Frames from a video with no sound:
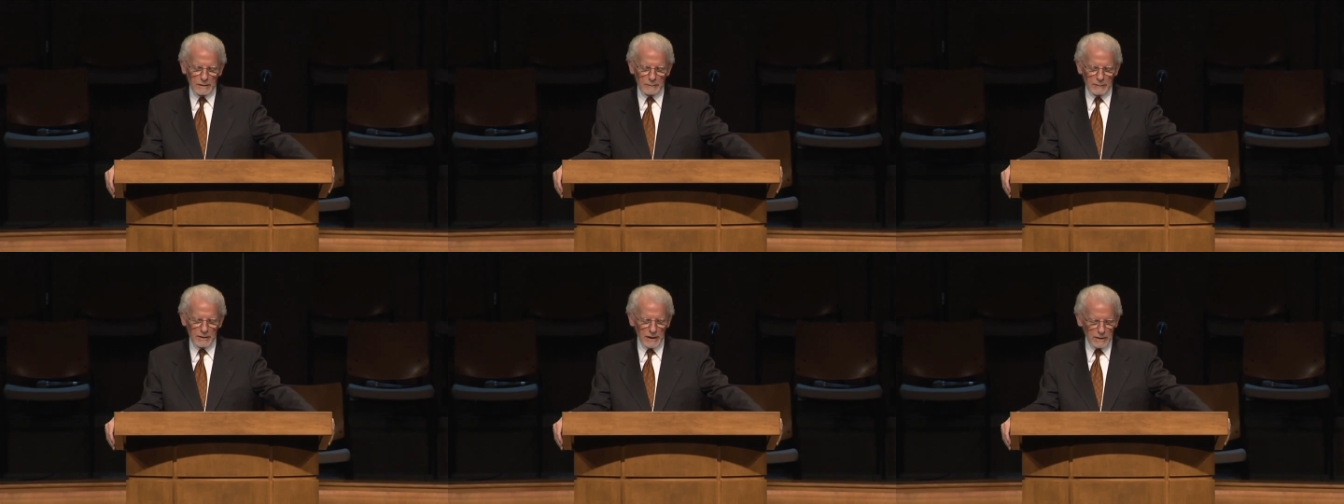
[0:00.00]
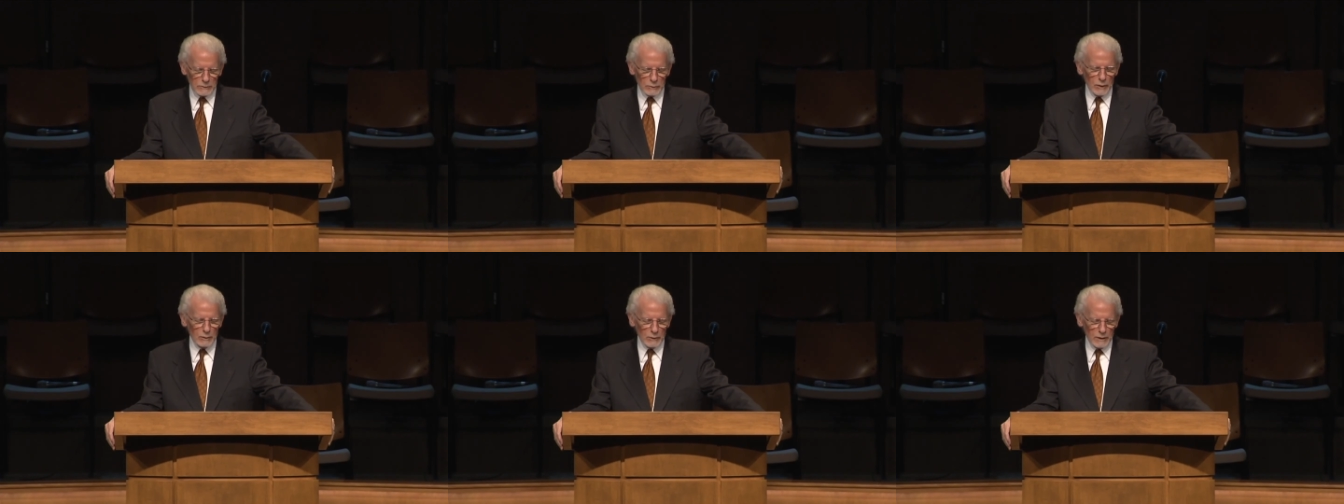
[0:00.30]

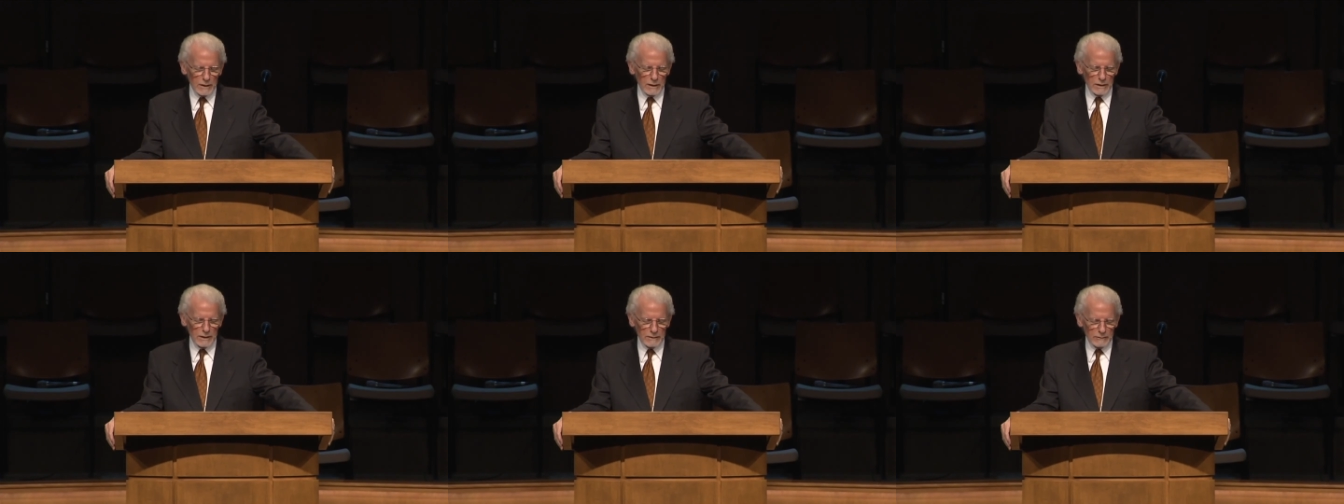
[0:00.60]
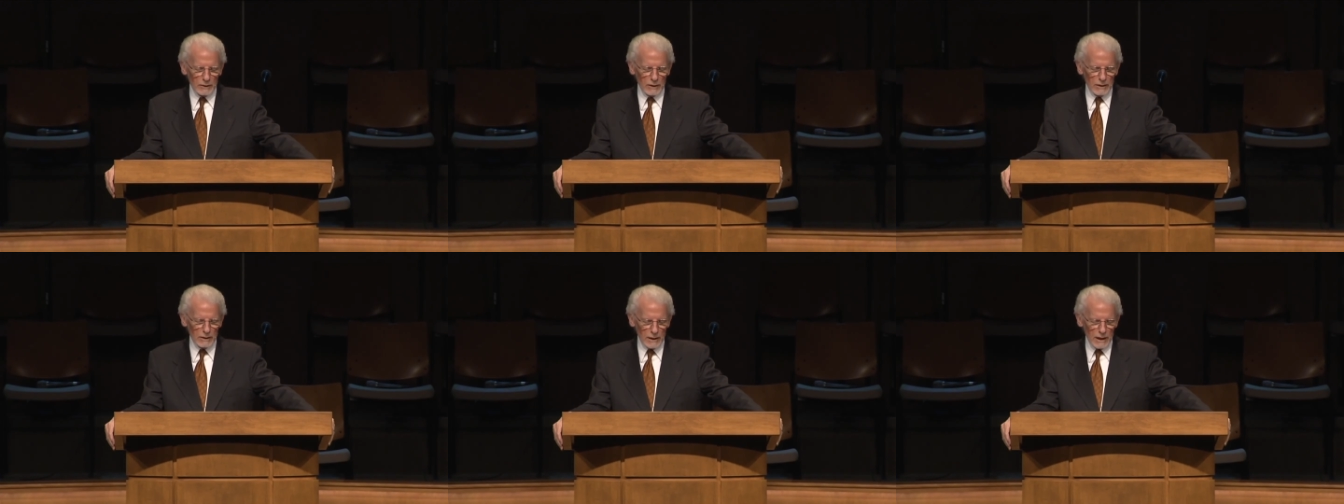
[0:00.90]
because we want to
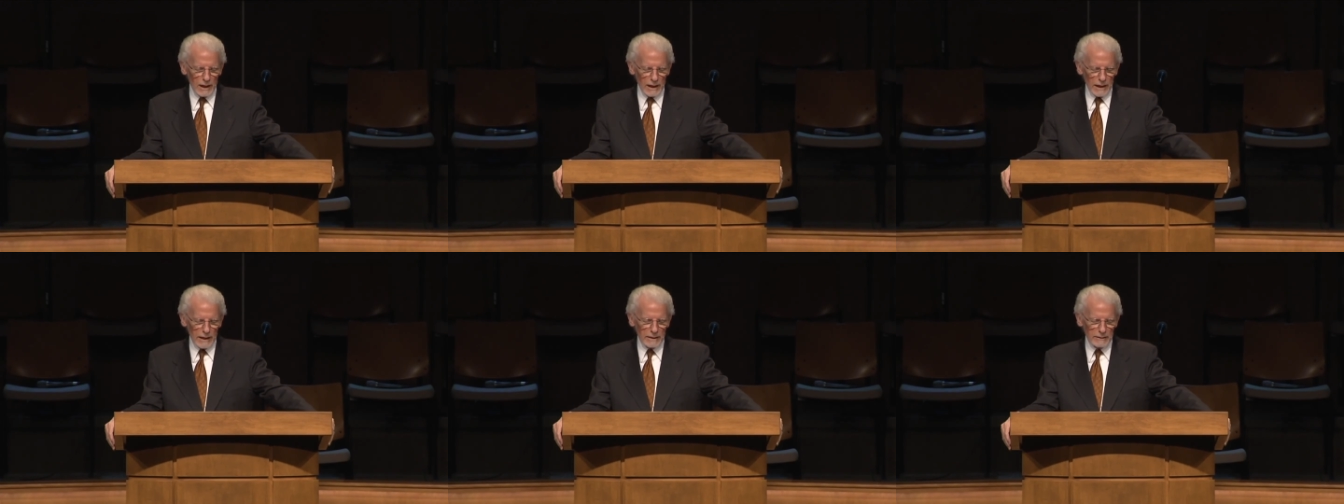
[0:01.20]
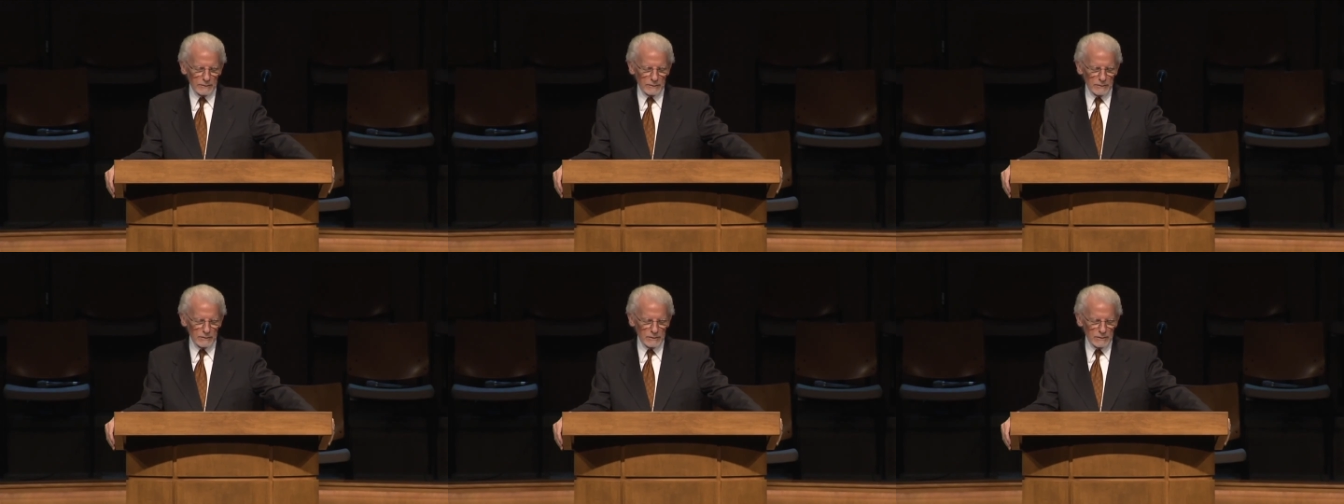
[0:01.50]
live our
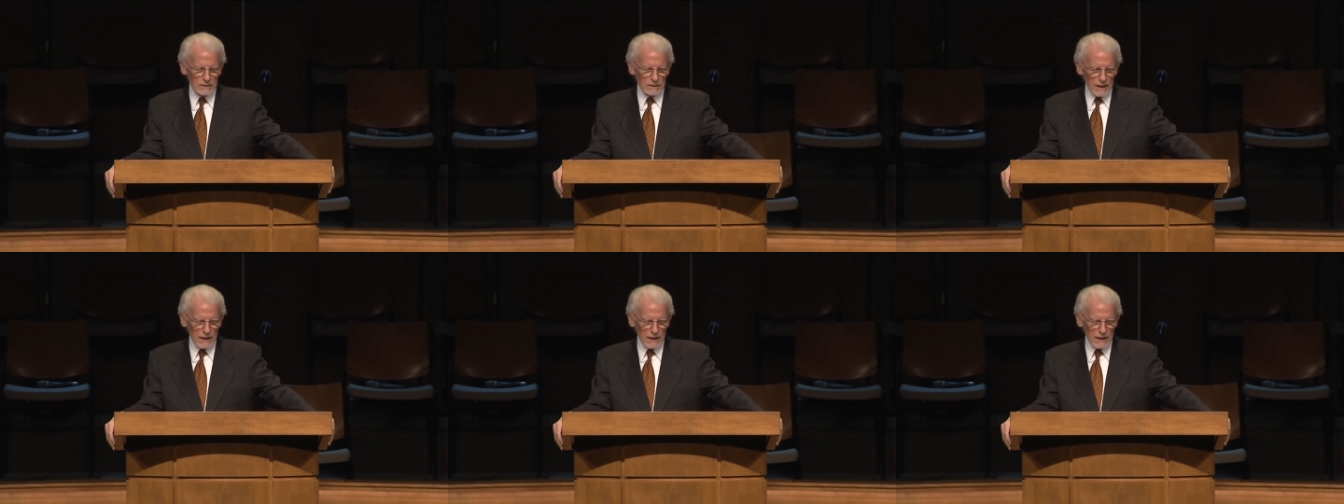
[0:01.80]
lives